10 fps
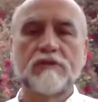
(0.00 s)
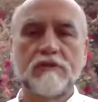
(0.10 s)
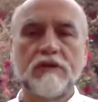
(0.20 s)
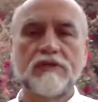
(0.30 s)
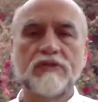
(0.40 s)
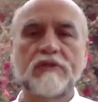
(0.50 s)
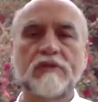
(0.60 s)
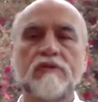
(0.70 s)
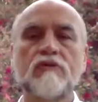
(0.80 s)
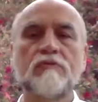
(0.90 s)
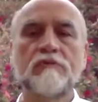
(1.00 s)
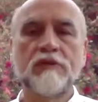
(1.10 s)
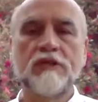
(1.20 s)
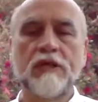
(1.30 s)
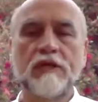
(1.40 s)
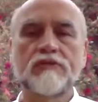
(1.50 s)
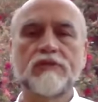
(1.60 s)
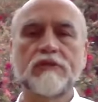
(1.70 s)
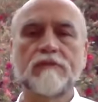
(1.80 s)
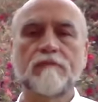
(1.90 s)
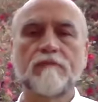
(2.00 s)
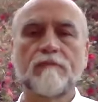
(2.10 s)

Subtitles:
to trust human beings.